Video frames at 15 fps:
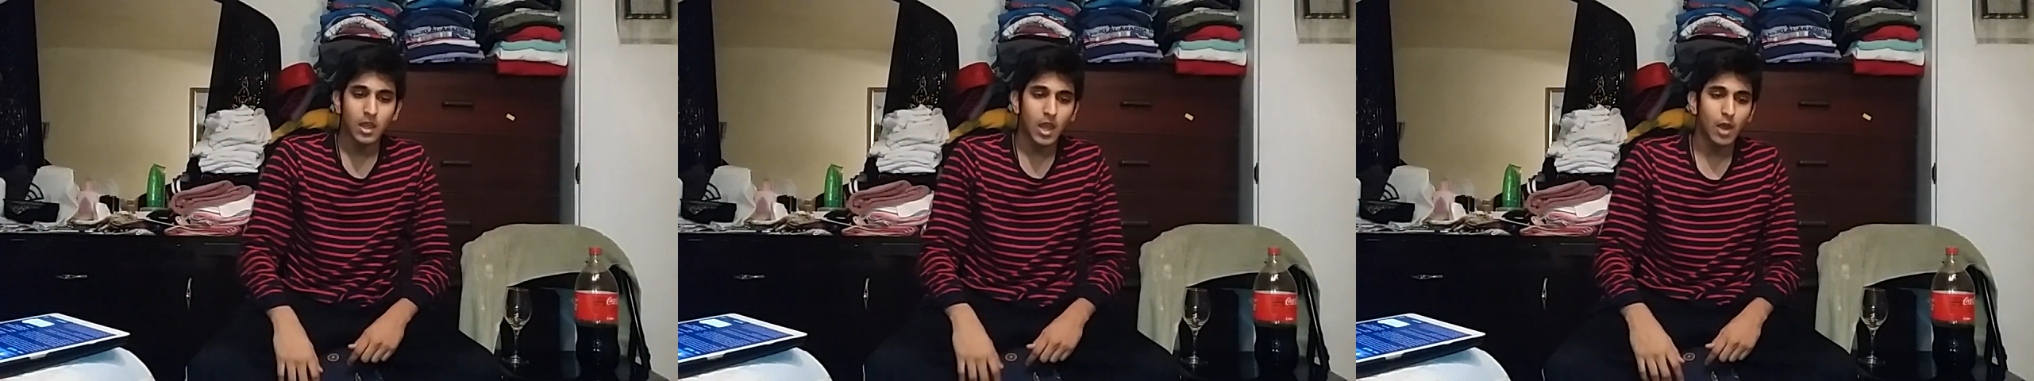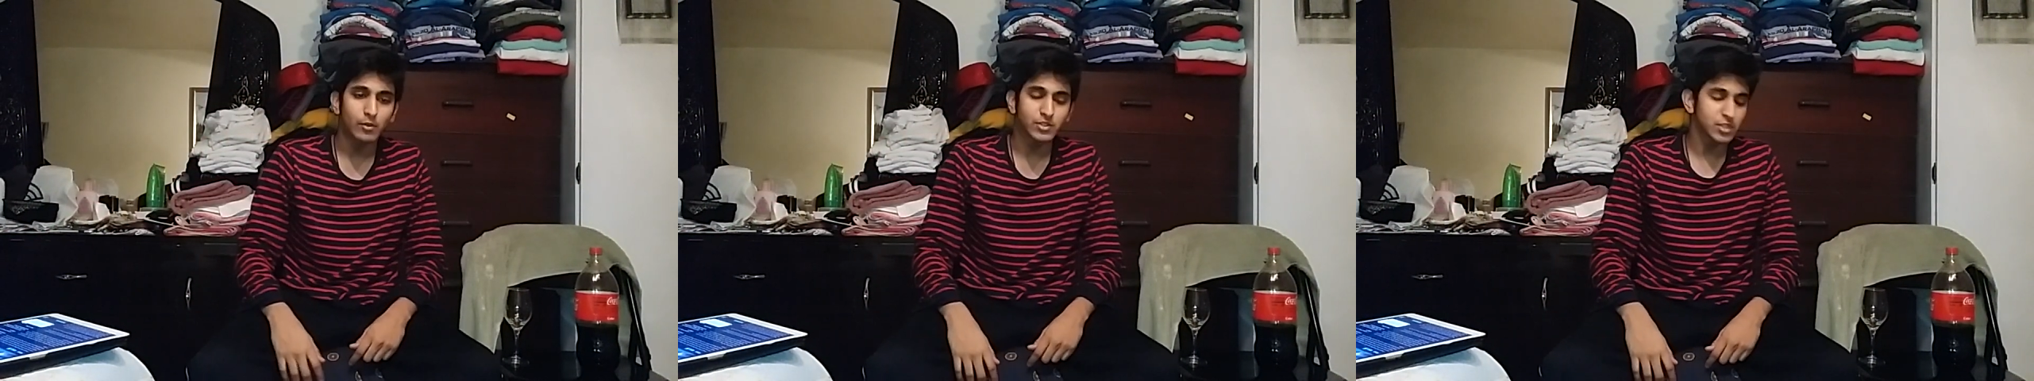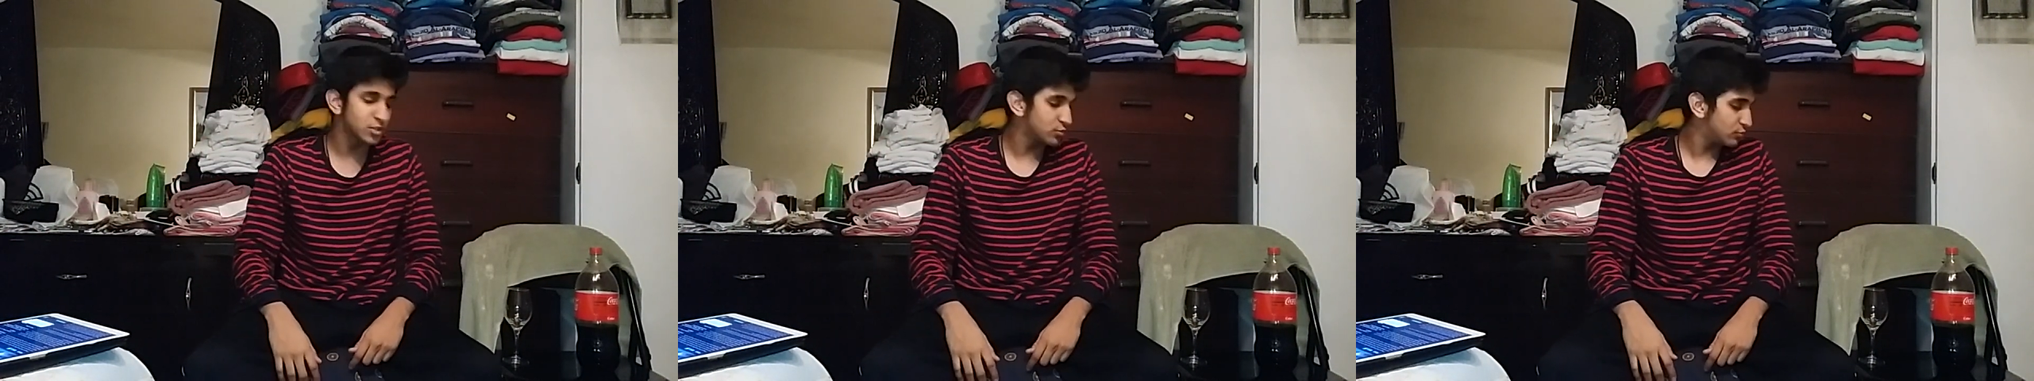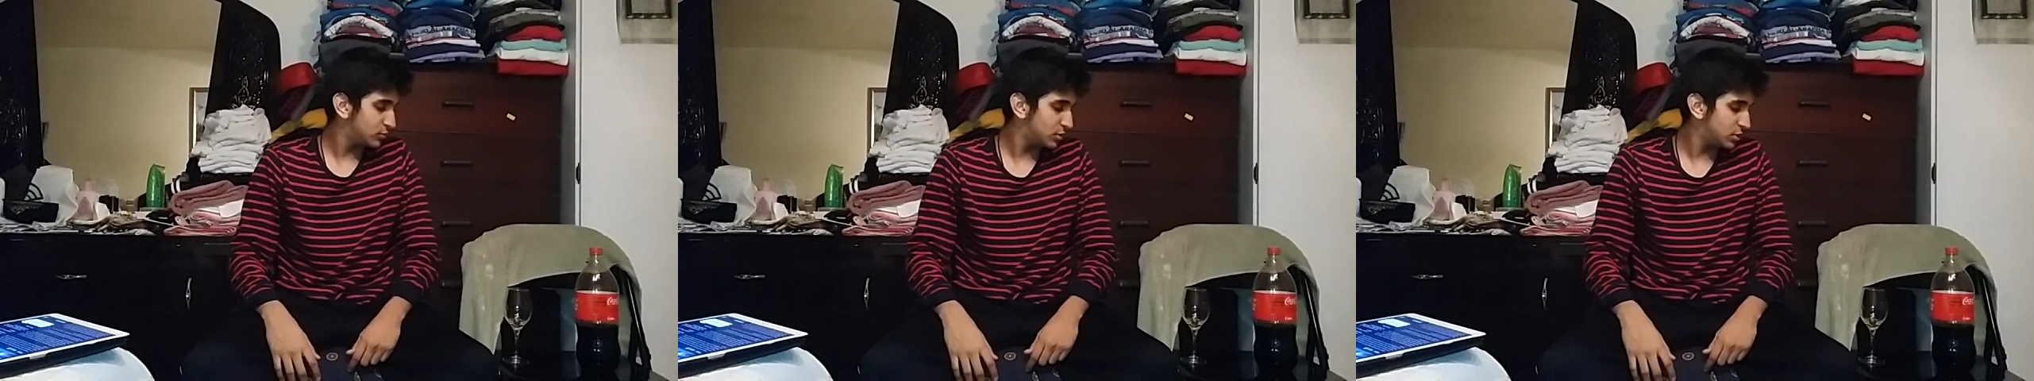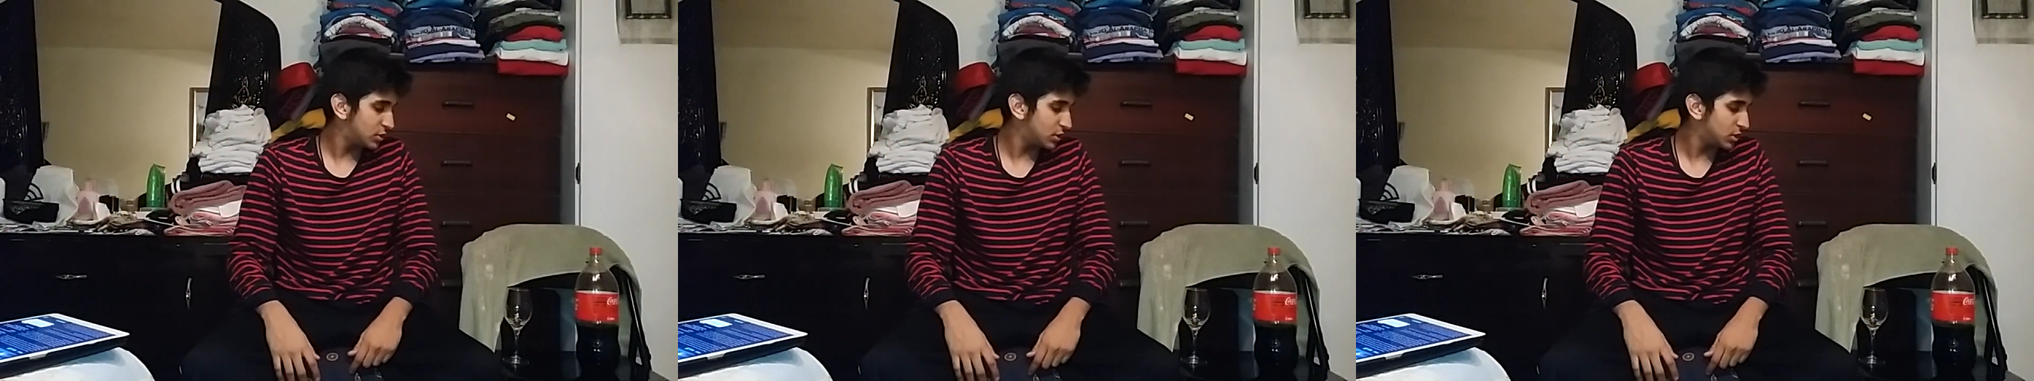I would just,
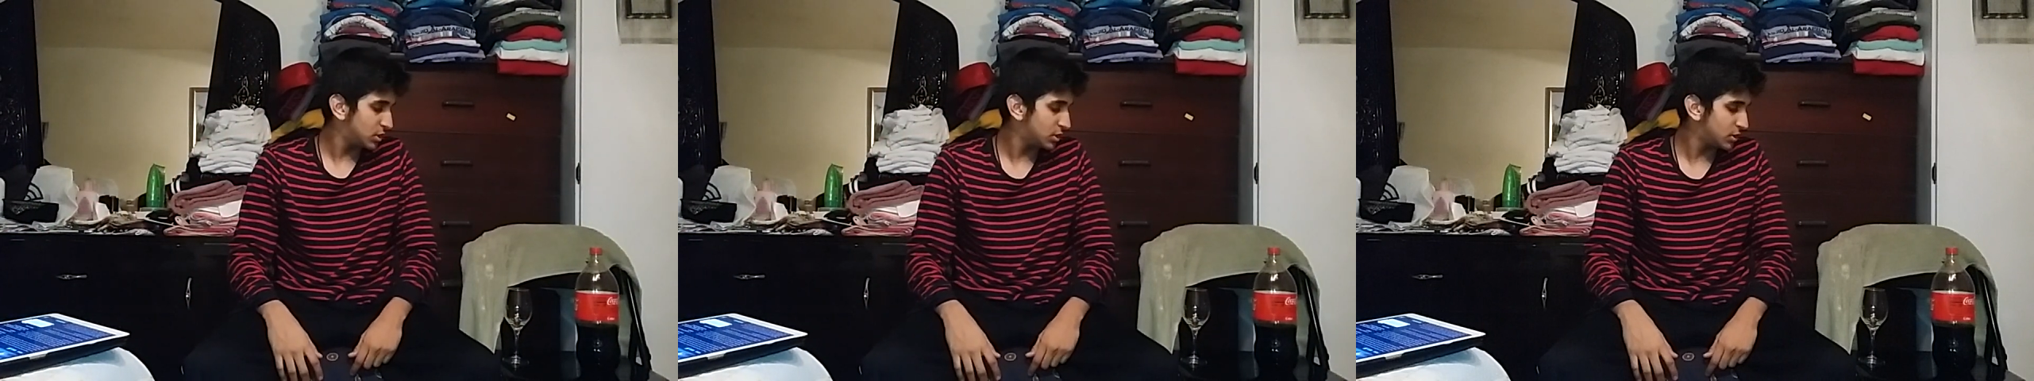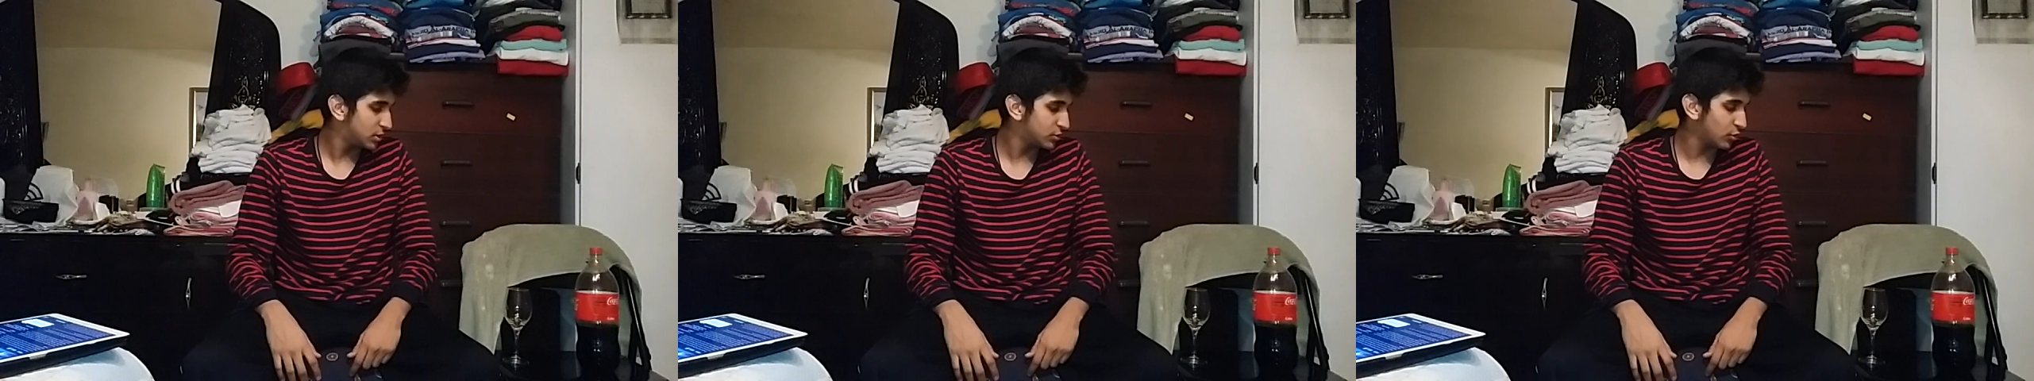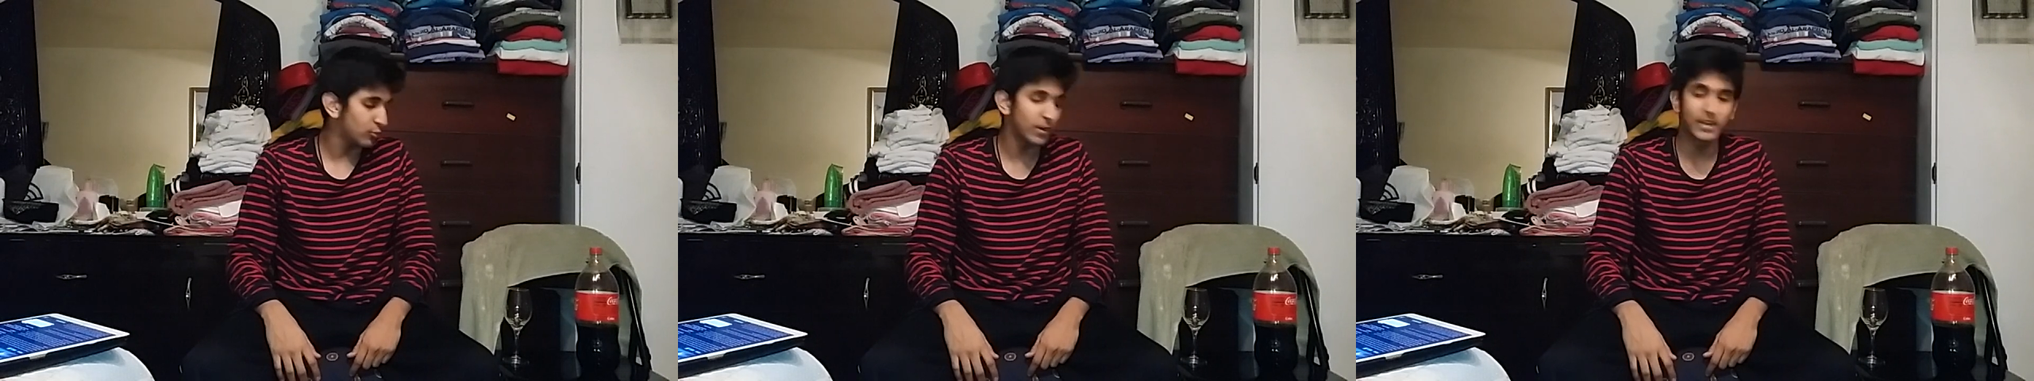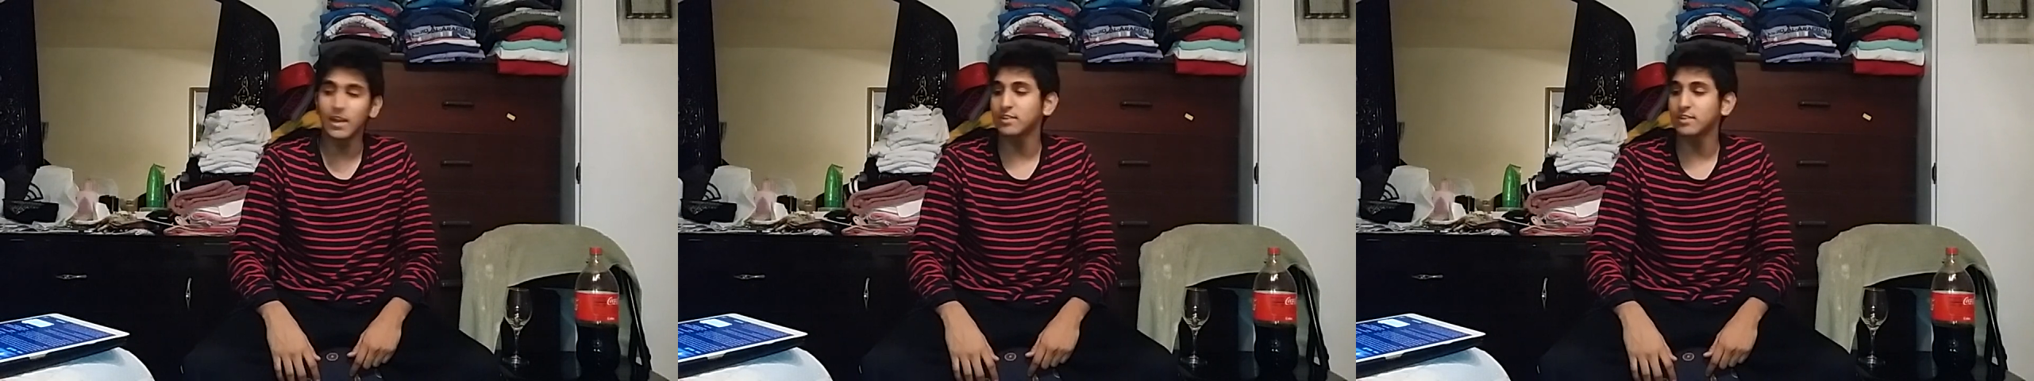so right